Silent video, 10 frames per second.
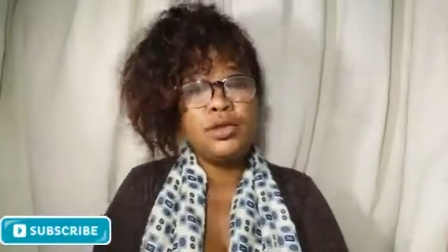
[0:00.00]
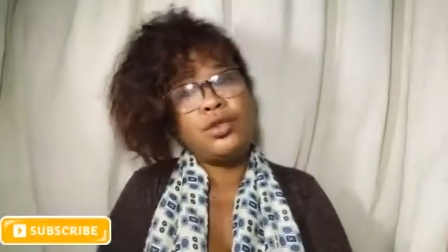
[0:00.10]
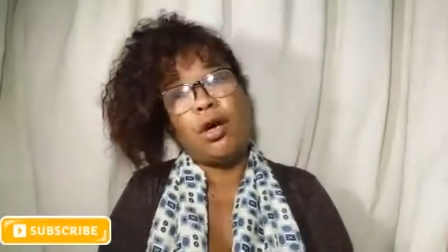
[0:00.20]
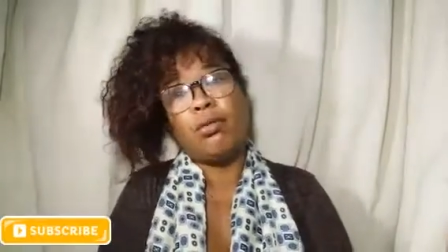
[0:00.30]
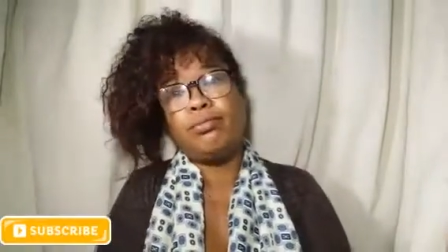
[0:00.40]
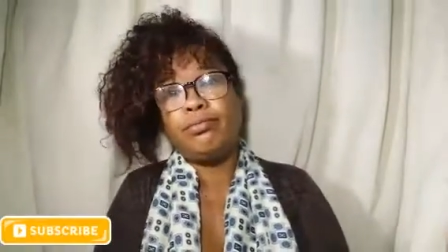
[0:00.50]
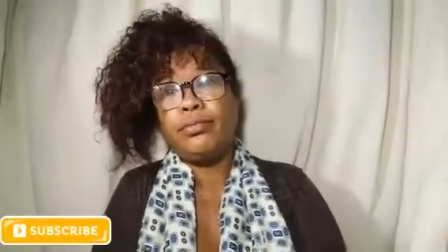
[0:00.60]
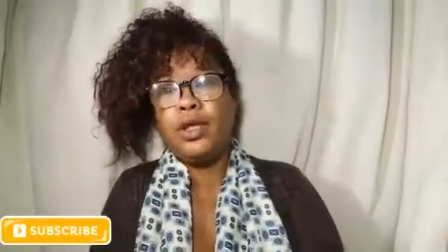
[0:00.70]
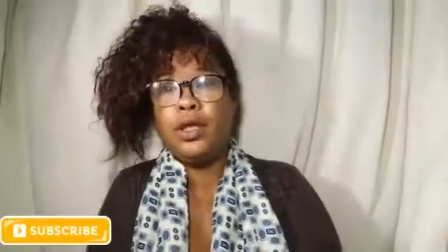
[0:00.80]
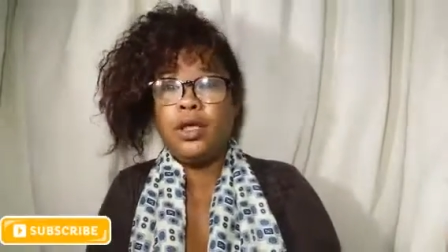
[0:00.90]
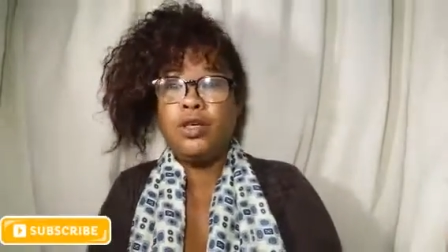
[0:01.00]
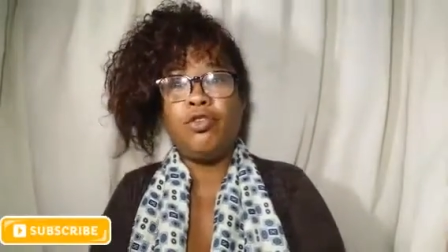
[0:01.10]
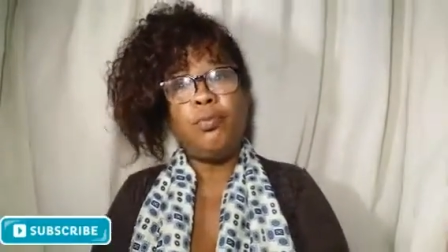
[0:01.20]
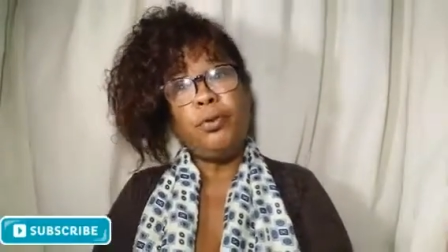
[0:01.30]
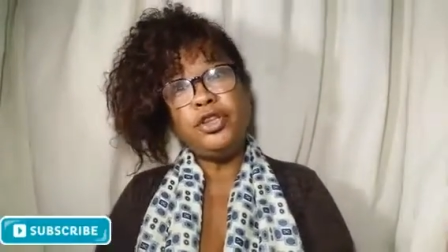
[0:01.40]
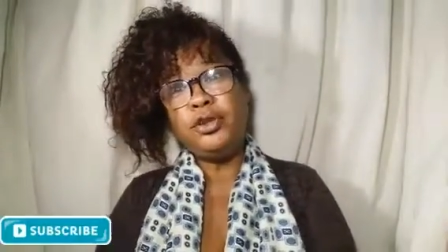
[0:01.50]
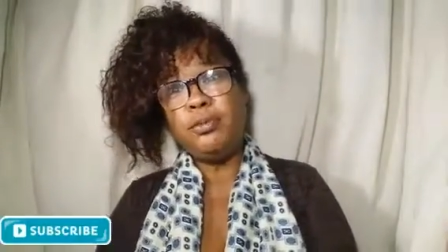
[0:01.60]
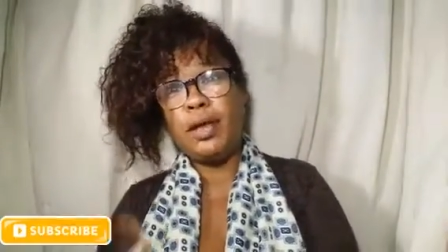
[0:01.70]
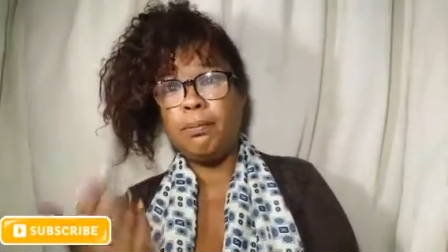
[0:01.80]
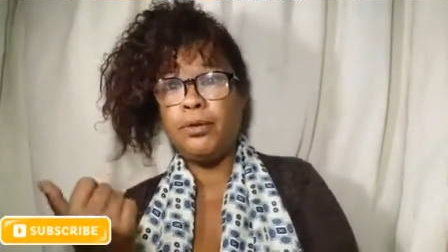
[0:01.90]
So you've pushed
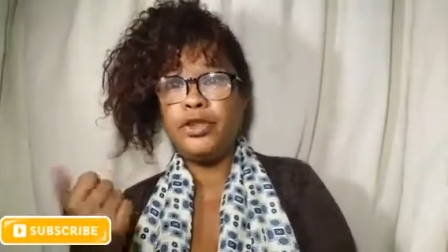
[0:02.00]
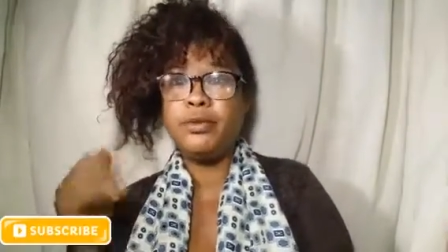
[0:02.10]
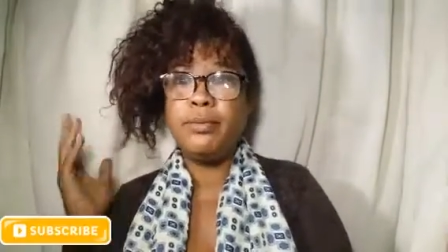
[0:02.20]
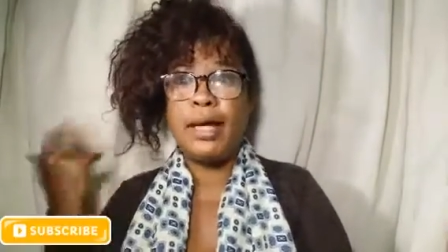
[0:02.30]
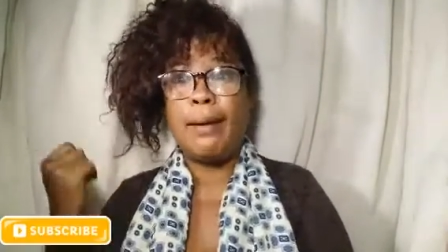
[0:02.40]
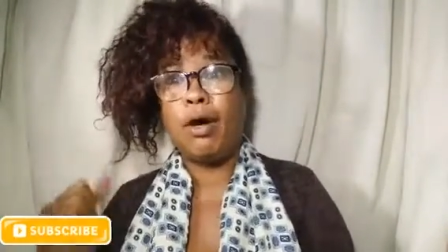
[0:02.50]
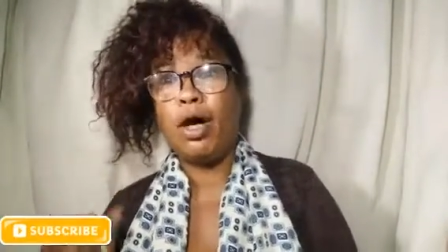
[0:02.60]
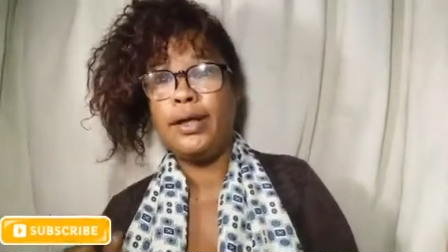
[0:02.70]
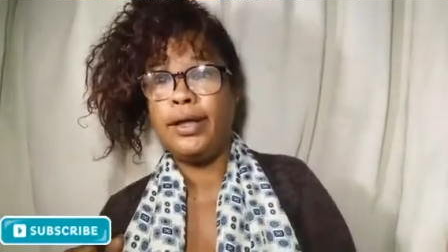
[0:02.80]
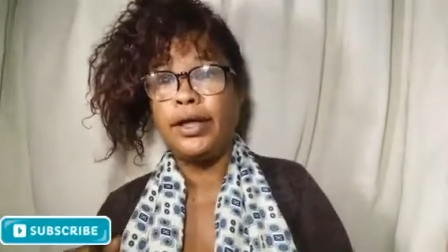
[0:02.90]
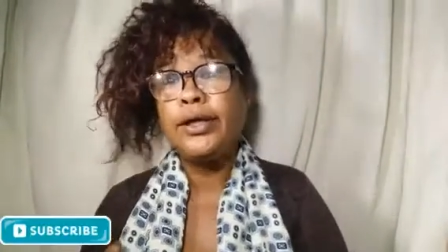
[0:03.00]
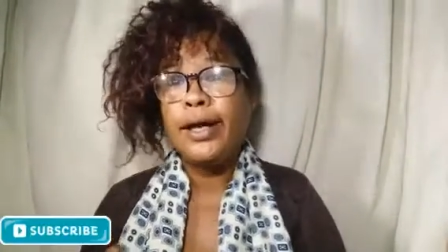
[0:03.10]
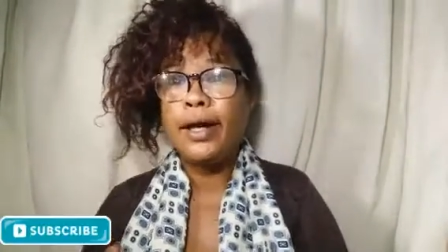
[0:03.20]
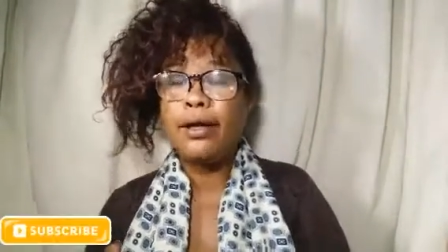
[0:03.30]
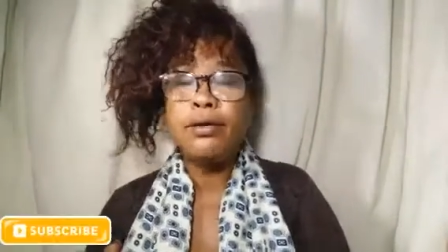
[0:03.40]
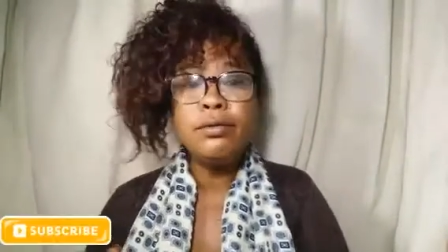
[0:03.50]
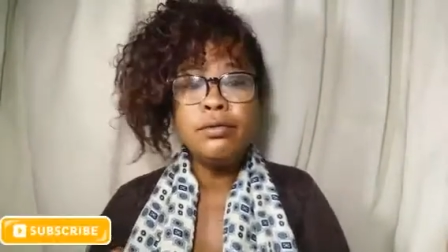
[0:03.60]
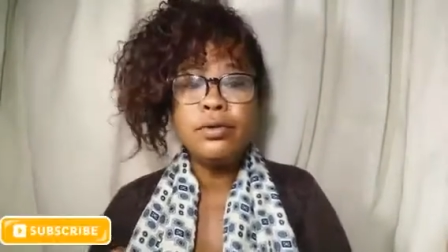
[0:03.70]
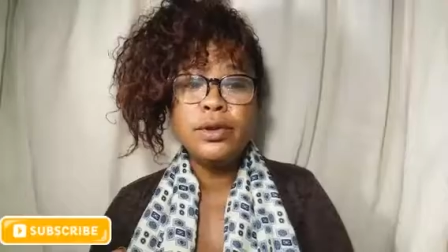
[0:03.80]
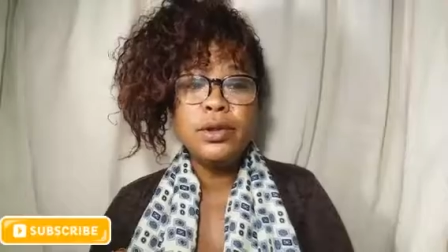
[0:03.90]
me and pushed me. I'm on here now.
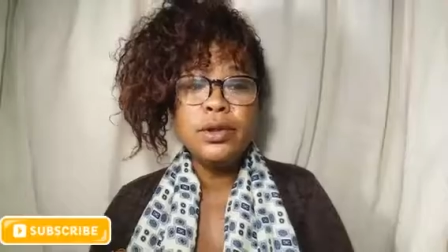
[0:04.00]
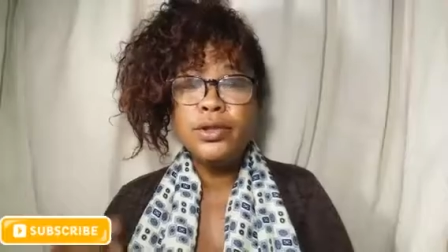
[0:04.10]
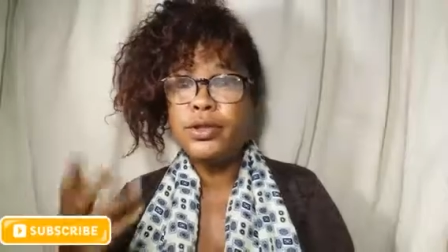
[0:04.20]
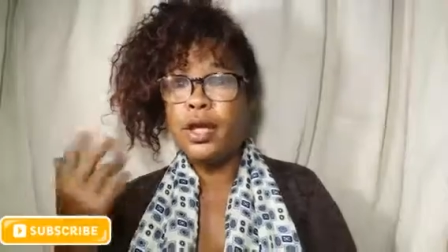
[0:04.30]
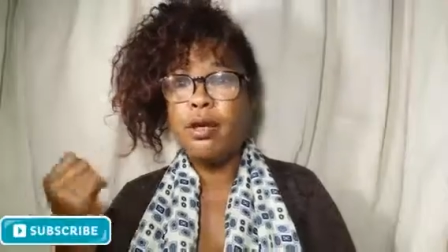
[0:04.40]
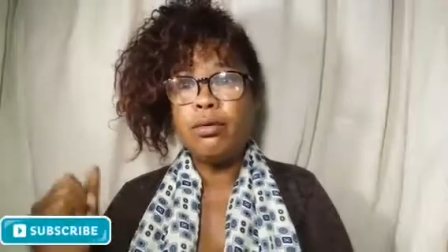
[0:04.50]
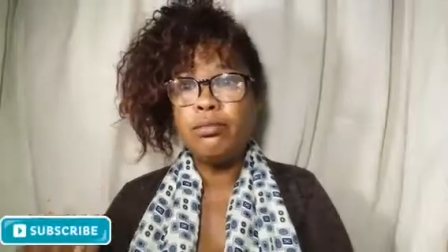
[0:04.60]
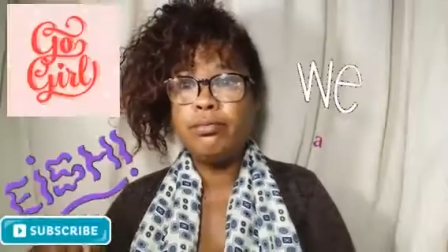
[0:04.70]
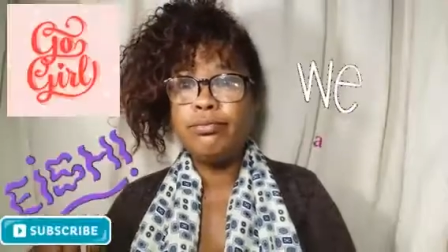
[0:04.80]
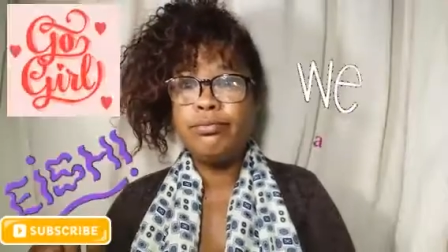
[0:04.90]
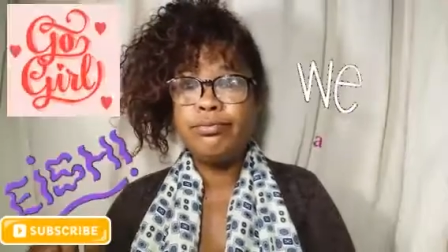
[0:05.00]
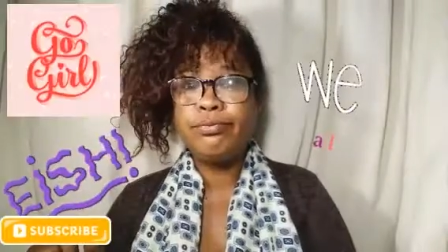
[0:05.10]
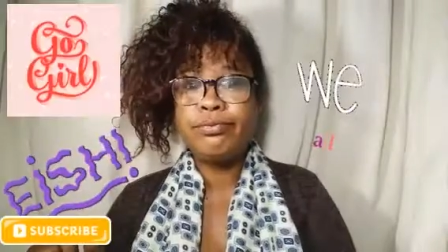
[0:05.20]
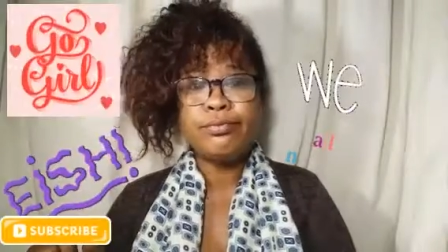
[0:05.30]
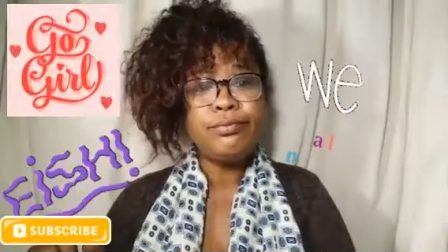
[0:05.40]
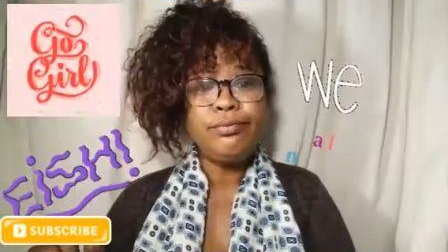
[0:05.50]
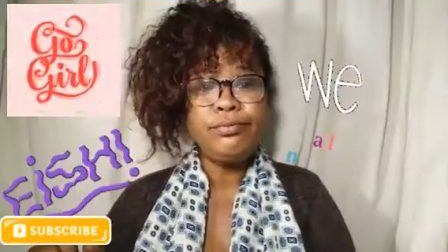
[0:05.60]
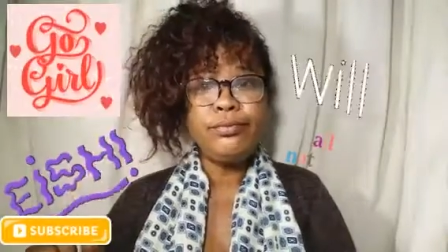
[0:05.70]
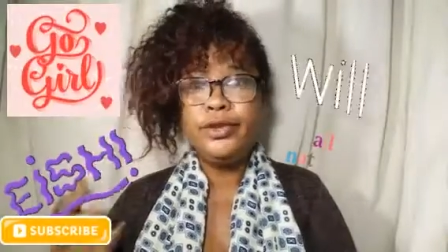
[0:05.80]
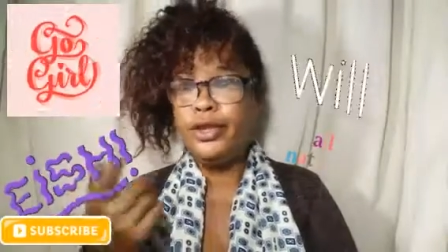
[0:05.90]
So
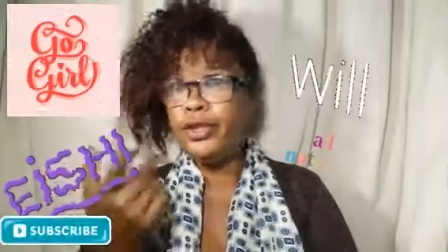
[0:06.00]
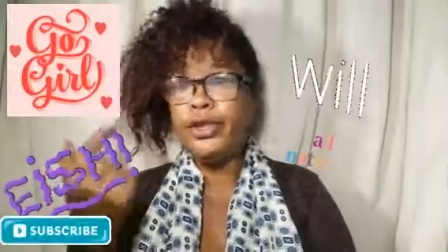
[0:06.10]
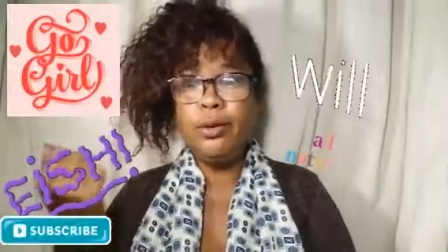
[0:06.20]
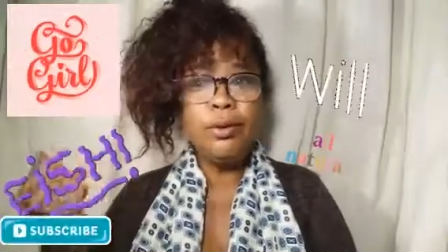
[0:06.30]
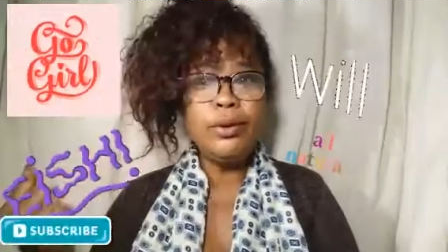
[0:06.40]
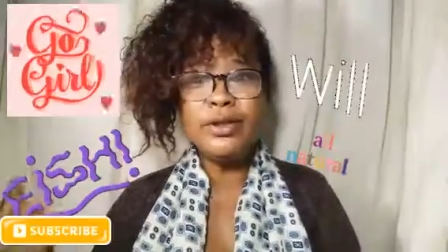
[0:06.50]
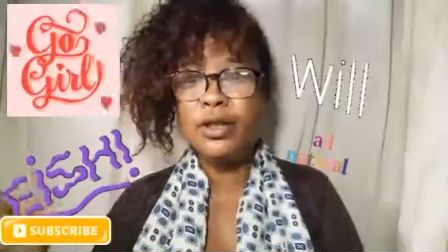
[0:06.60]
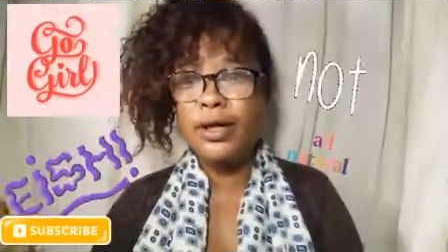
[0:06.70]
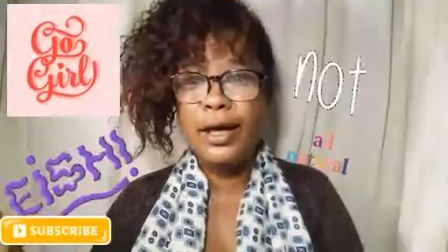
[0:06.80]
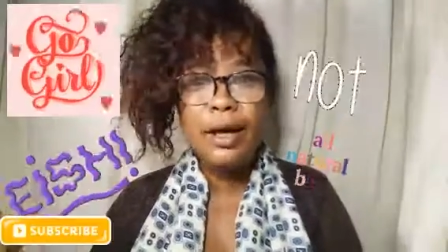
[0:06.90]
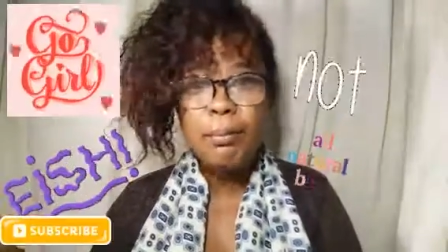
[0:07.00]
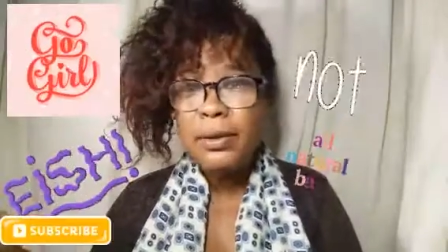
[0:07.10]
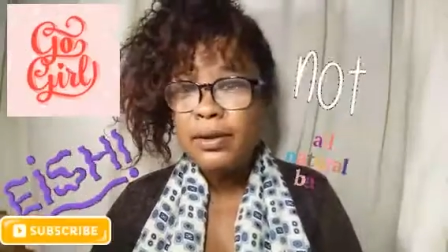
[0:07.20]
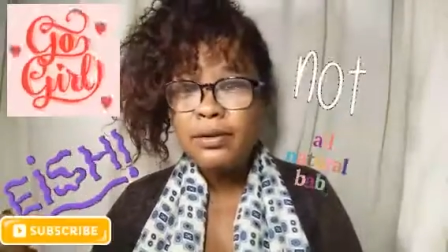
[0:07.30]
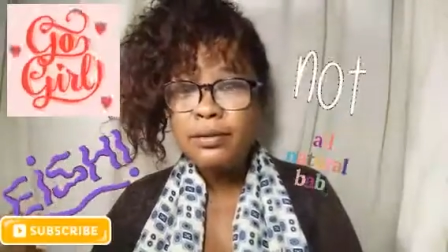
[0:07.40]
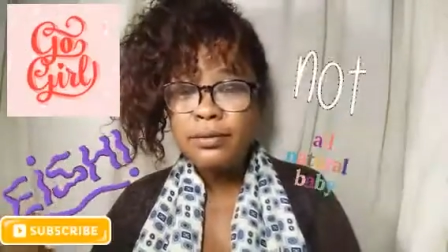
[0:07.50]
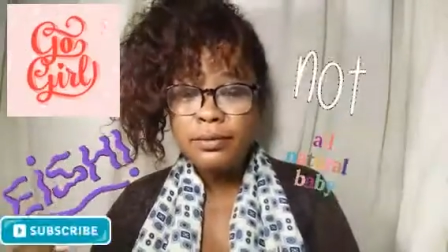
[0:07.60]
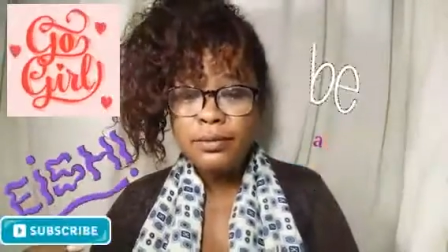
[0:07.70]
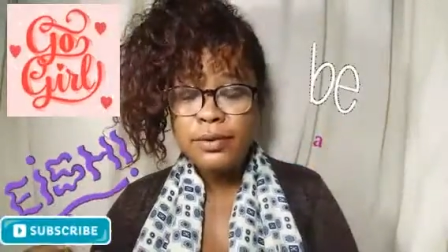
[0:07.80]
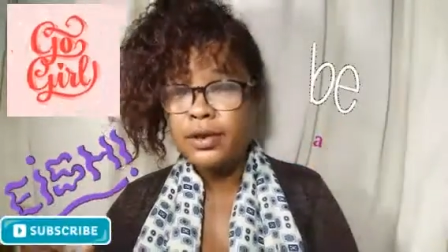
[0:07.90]
you knew what was gonna happen.
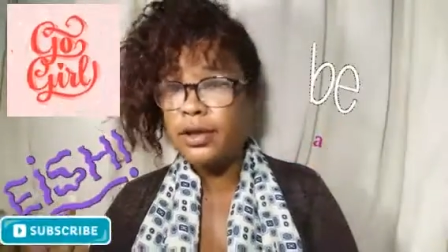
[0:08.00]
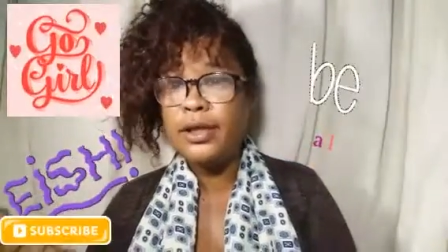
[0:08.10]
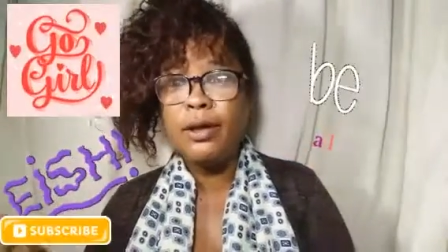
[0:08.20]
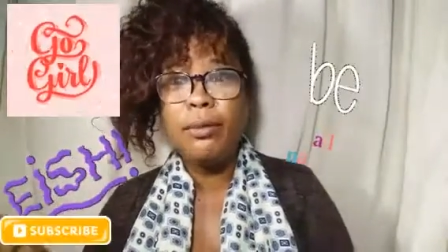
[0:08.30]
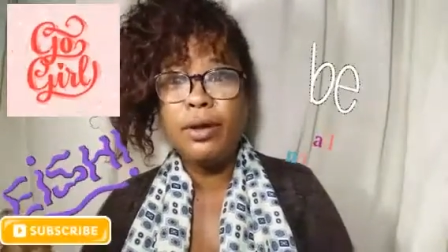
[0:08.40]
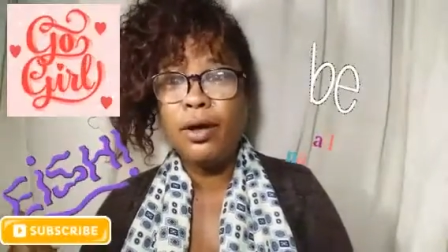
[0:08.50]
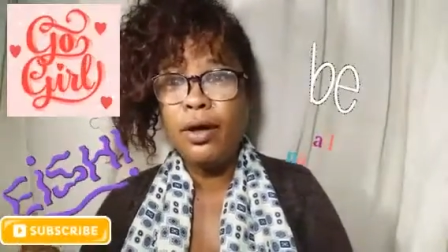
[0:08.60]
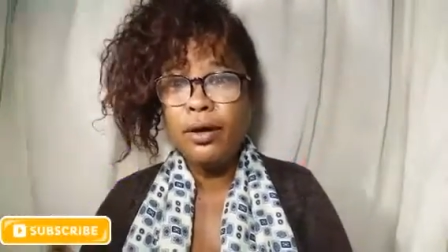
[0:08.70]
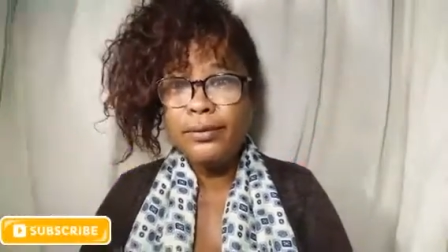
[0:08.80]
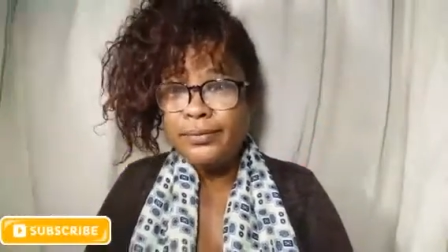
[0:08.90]
So here we are.